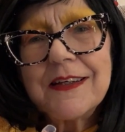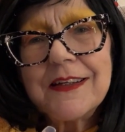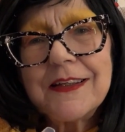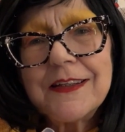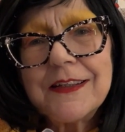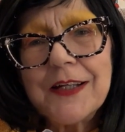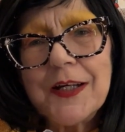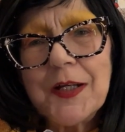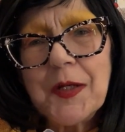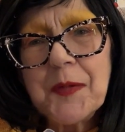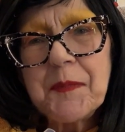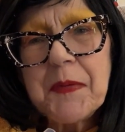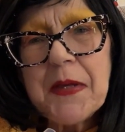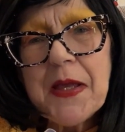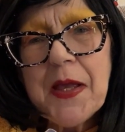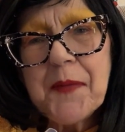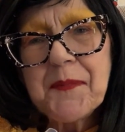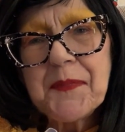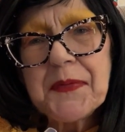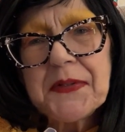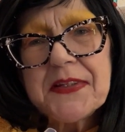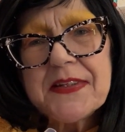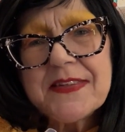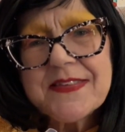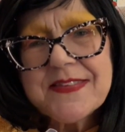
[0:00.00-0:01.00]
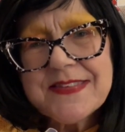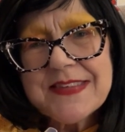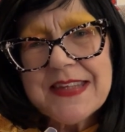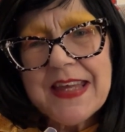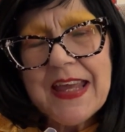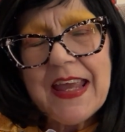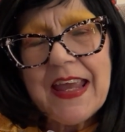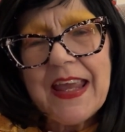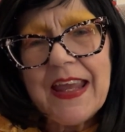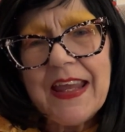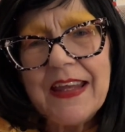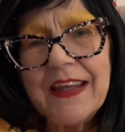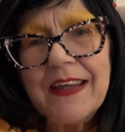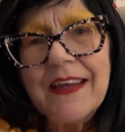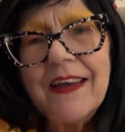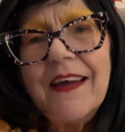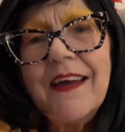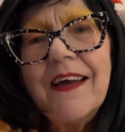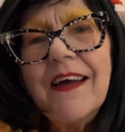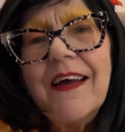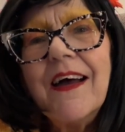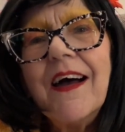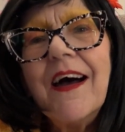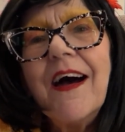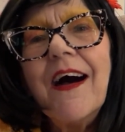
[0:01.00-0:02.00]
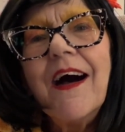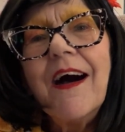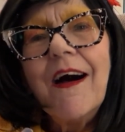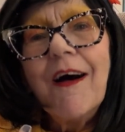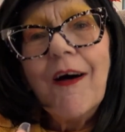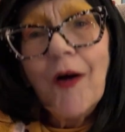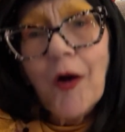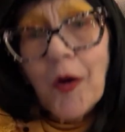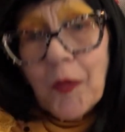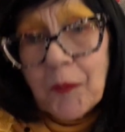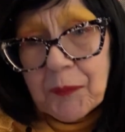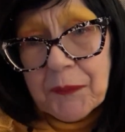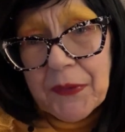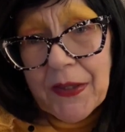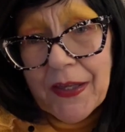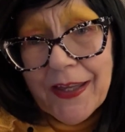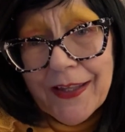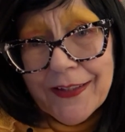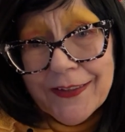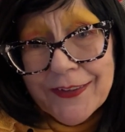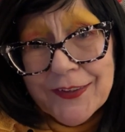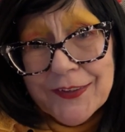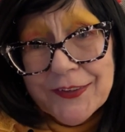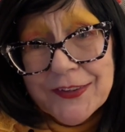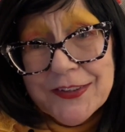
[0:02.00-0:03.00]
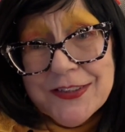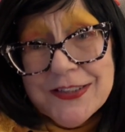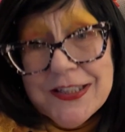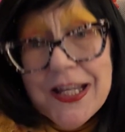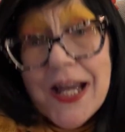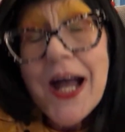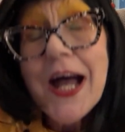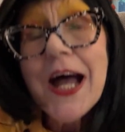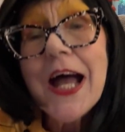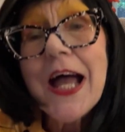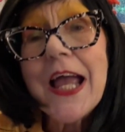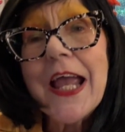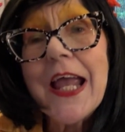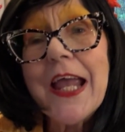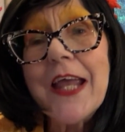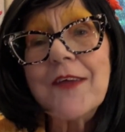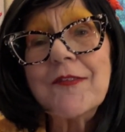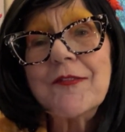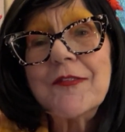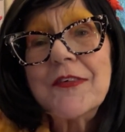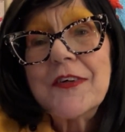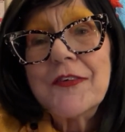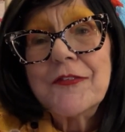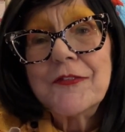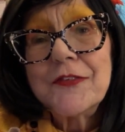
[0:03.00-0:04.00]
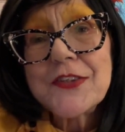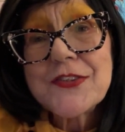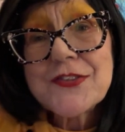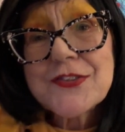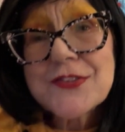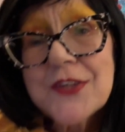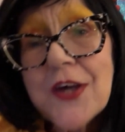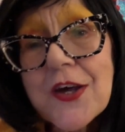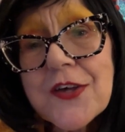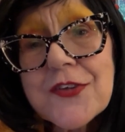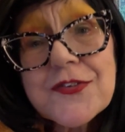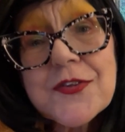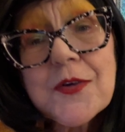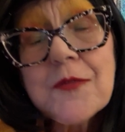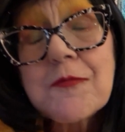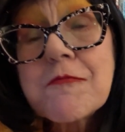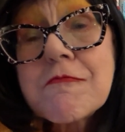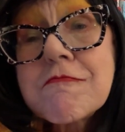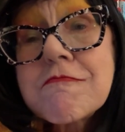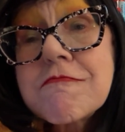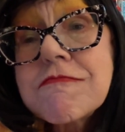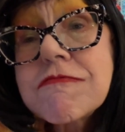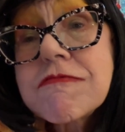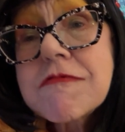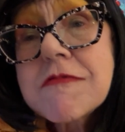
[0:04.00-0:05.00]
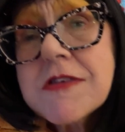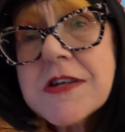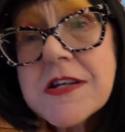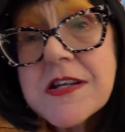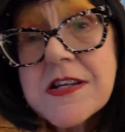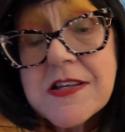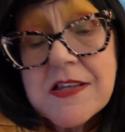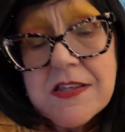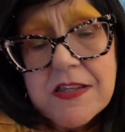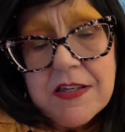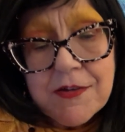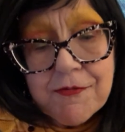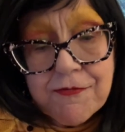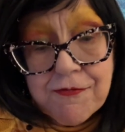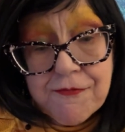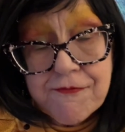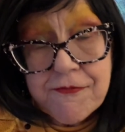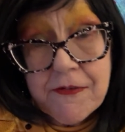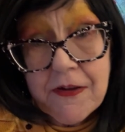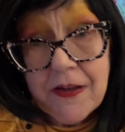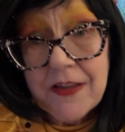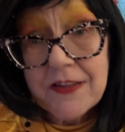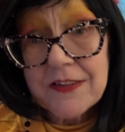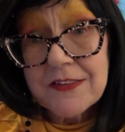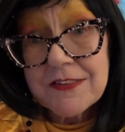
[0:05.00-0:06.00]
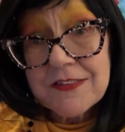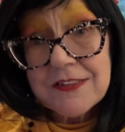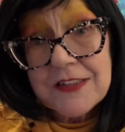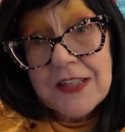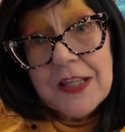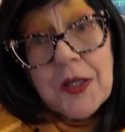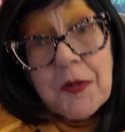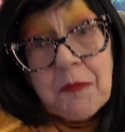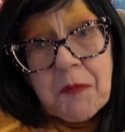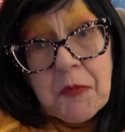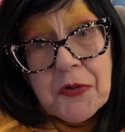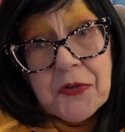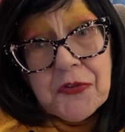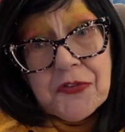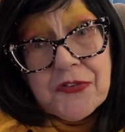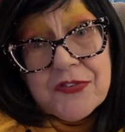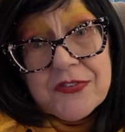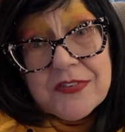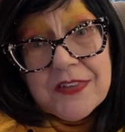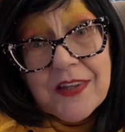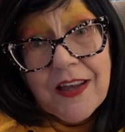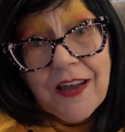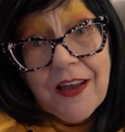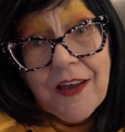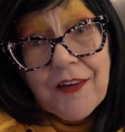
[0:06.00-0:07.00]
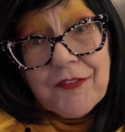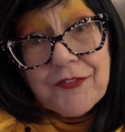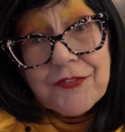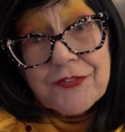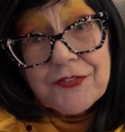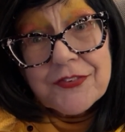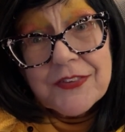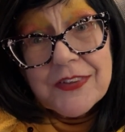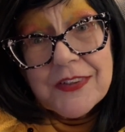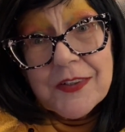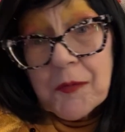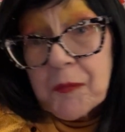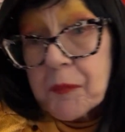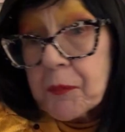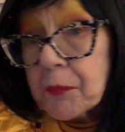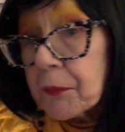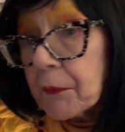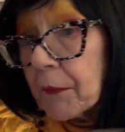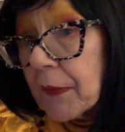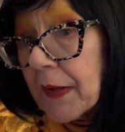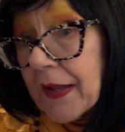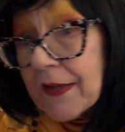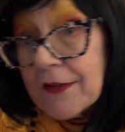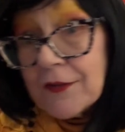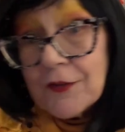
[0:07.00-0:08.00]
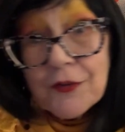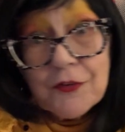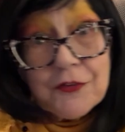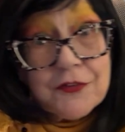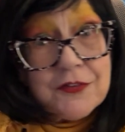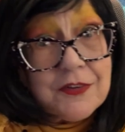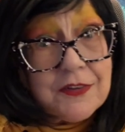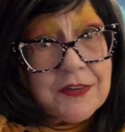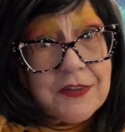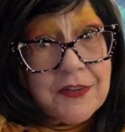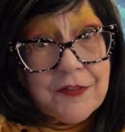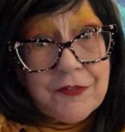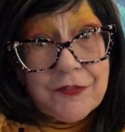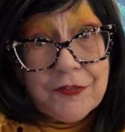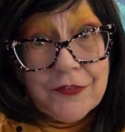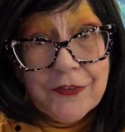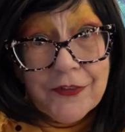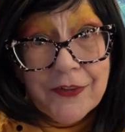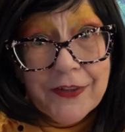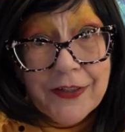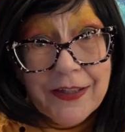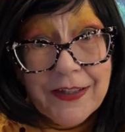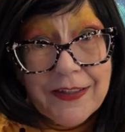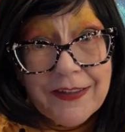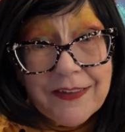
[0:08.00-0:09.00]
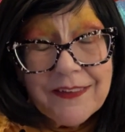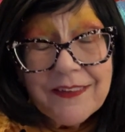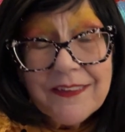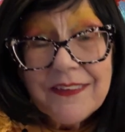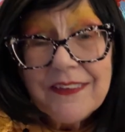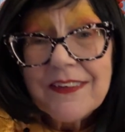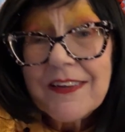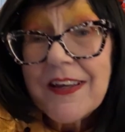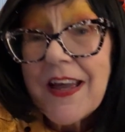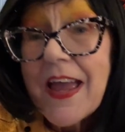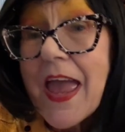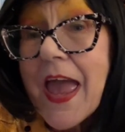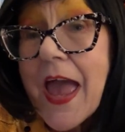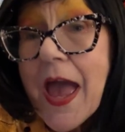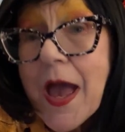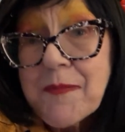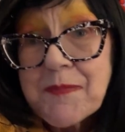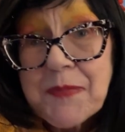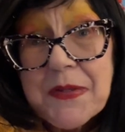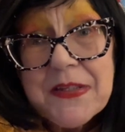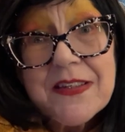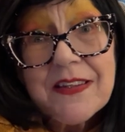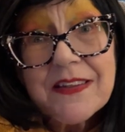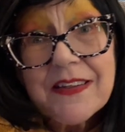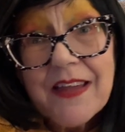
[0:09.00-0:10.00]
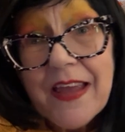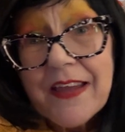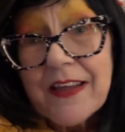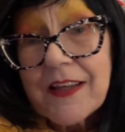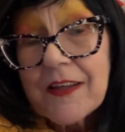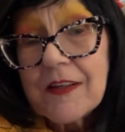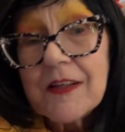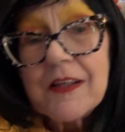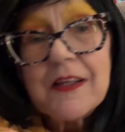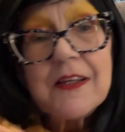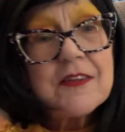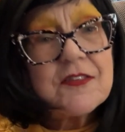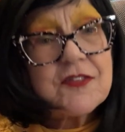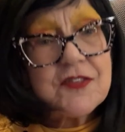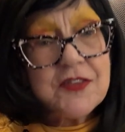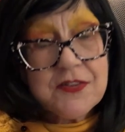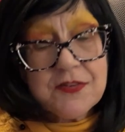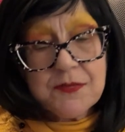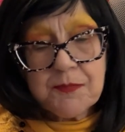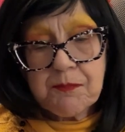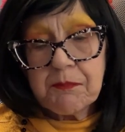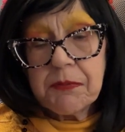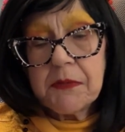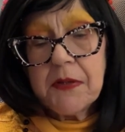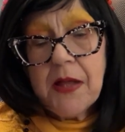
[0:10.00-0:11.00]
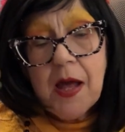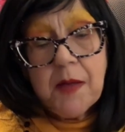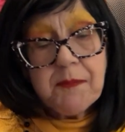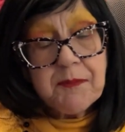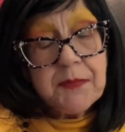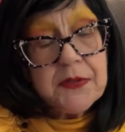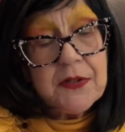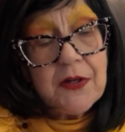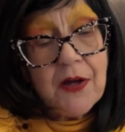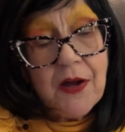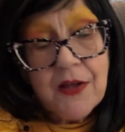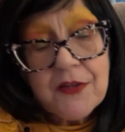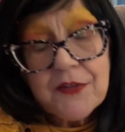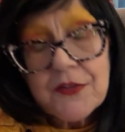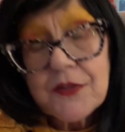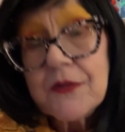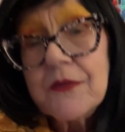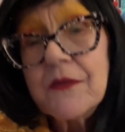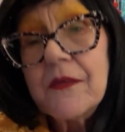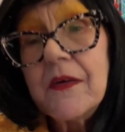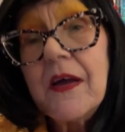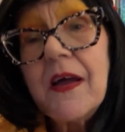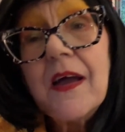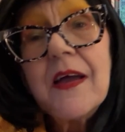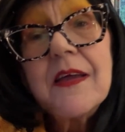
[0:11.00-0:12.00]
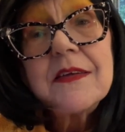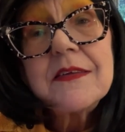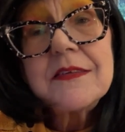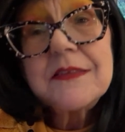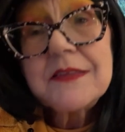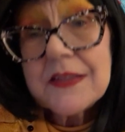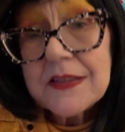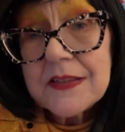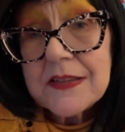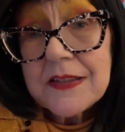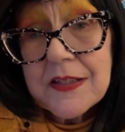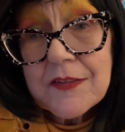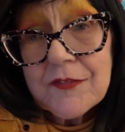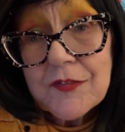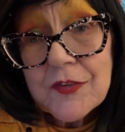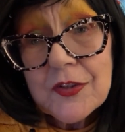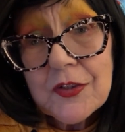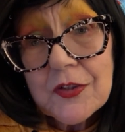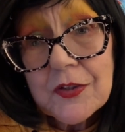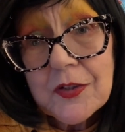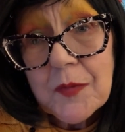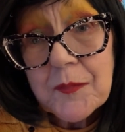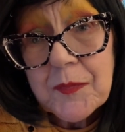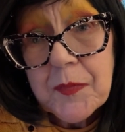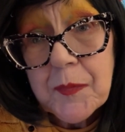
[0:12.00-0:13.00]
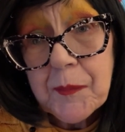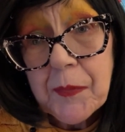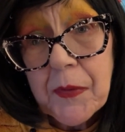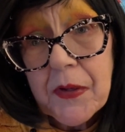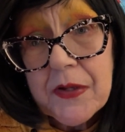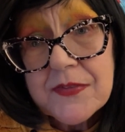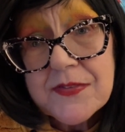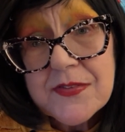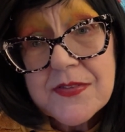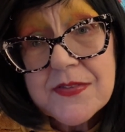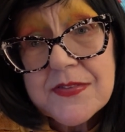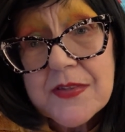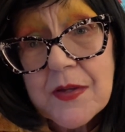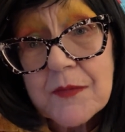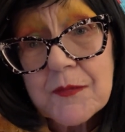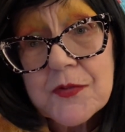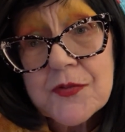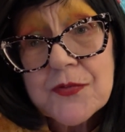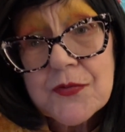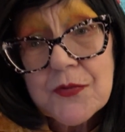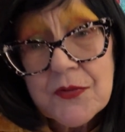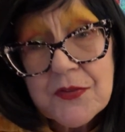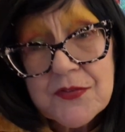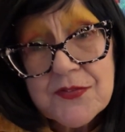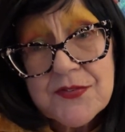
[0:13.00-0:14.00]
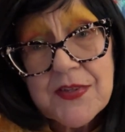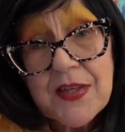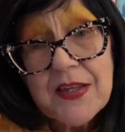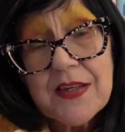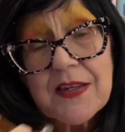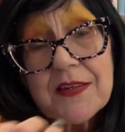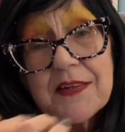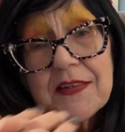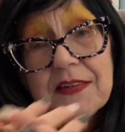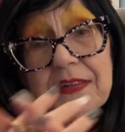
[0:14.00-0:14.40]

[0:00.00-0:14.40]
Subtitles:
Gonna be able to say, hope you had a good time. We saw some really fun Temu stuff. Brand new delivery. Happy to just plop it on you. Didn't even look up the prices. I was so excited.